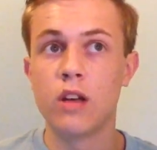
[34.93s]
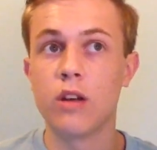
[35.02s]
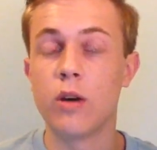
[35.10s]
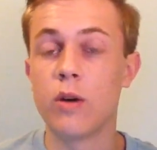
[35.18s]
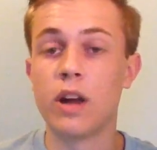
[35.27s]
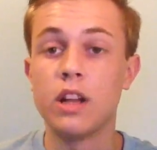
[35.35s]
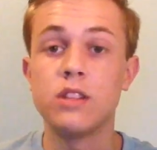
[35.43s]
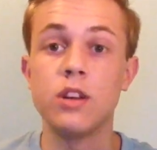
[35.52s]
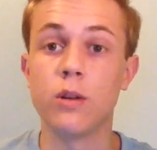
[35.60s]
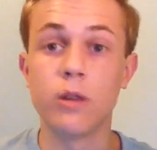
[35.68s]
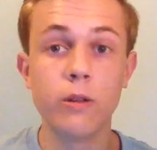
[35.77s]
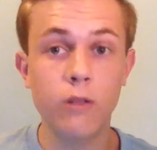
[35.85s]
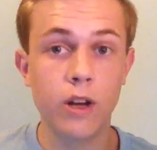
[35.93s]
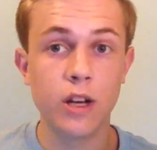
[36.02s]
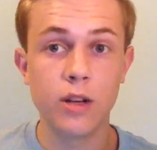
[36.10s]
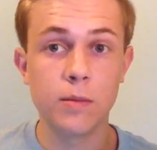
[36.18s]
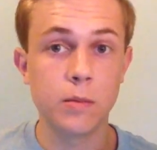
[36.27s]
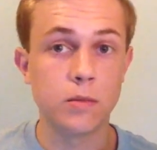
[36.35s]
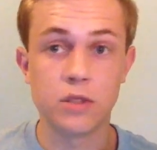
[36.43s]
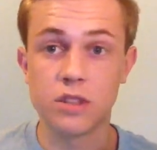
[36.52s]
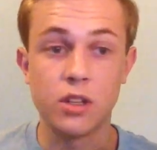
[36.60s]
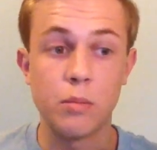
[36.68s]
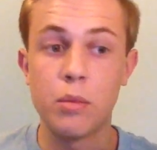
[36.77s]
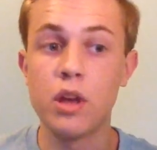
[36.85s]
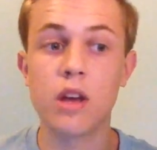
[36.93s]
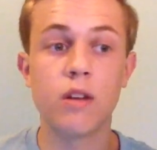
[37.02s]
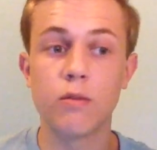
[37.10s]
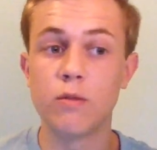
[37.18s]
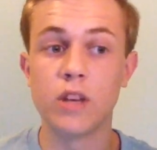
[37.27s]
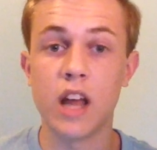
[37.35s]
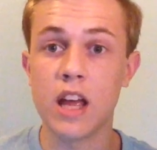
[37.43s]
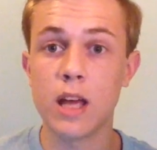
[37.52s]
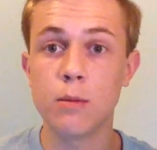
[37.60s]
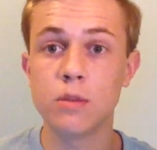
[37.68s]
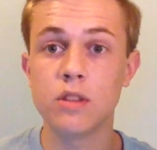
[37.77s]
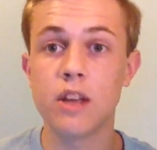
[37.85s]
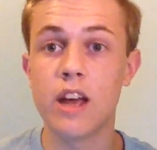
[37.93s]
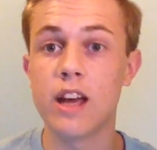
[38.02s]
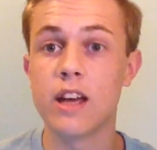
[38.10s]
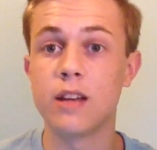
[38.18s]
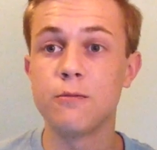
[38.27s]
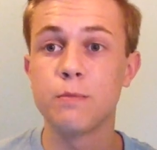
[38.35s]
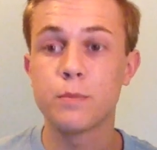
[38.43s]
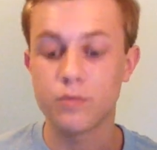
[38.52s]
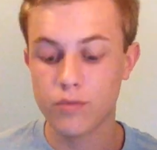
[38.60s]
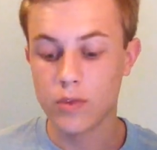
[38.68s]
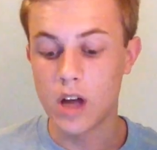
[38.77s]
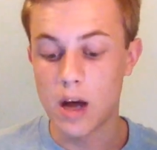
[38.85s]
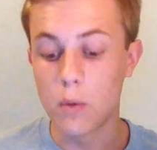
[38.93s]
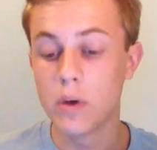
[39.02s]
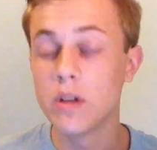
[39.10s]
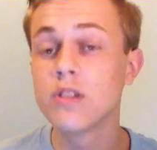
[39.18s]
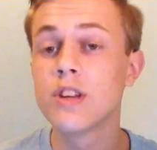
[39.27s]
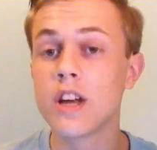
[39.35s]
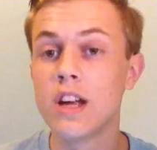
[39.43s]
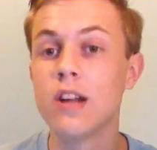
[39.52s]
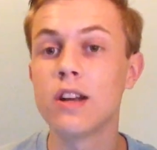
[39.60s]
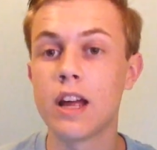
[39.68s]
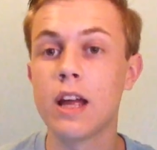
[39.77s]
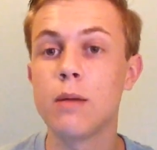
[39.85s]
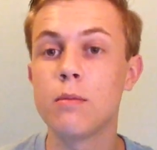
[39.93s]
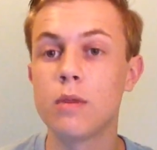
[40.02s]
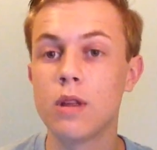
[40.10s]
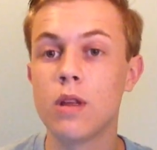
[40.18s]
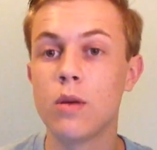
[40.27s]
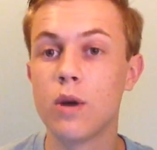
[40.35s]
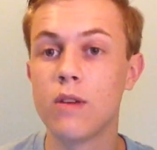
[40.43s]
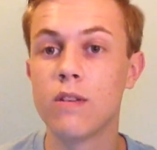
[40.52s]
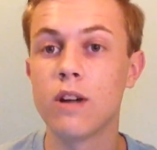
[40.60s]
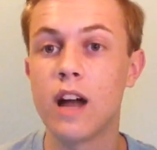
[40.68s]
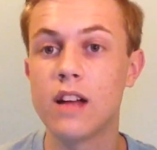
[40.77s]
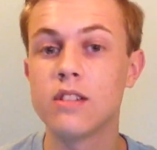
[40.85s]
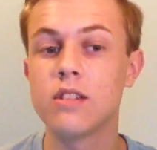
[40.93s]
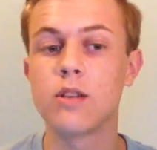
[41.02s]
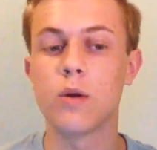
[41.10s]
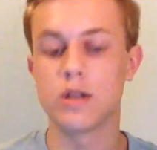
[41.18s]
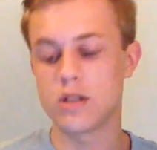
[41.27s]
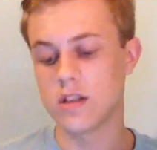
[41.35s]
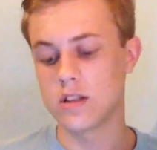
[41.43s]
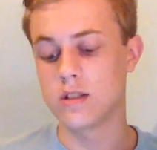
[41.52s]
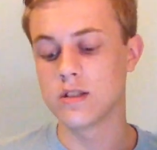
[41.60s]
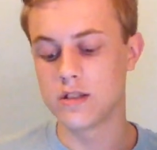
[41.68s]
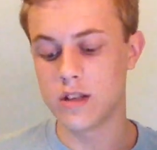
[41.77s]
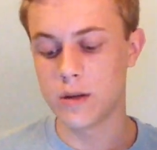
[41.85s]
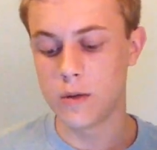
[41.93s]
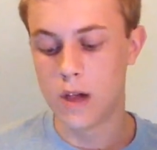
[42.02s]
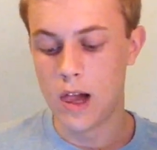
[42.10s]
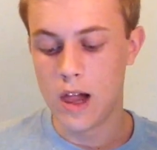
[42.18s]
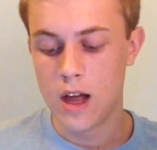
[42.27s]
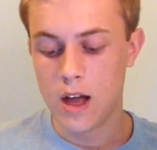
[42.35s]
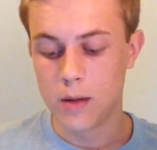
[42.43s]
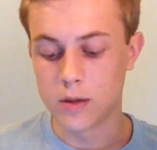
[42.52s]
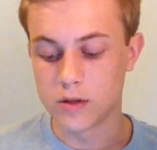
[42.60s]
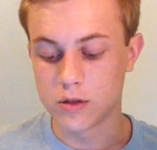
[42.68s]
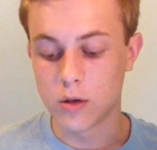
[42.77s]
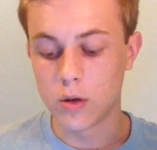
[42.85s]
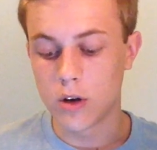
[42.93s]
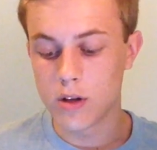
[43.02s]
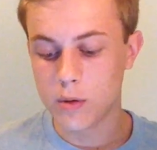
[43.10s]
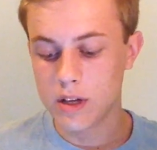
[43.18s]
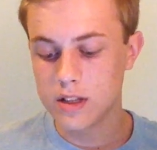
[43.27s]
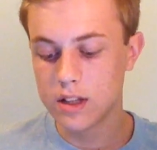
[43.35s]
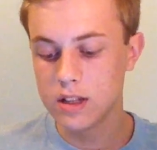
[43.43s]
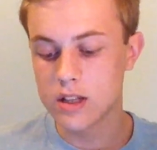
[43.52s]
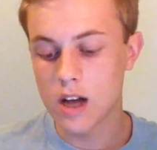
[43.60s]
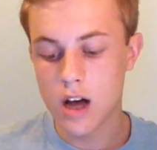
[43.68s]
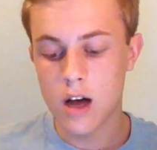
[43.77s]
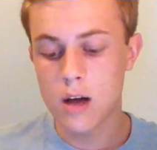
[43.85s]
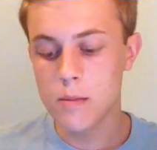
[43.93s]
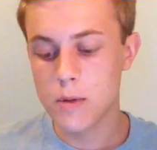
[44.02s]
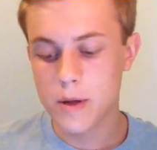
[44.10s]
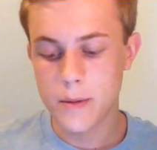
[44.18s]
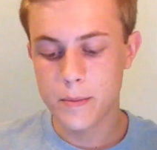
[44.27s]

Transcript: go at it totally random. I'm just going to pick names and I will say your name, whoever asked the question. So I'm going to scroll all the way to the top